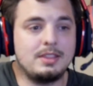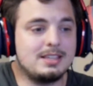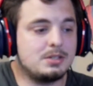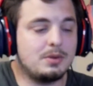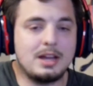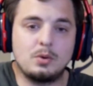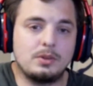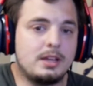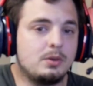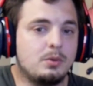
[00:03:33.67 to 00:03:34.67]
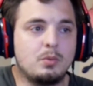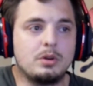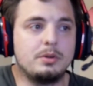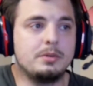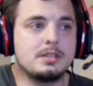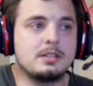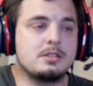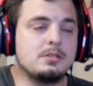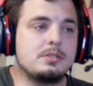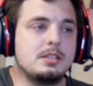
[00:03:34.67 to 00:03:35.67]
They still got Orlando and Worlds. I
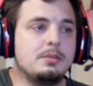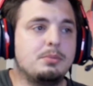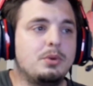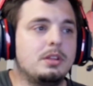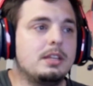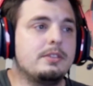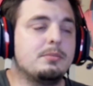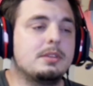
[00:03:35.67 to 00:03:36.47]
just don't see the point in leaving.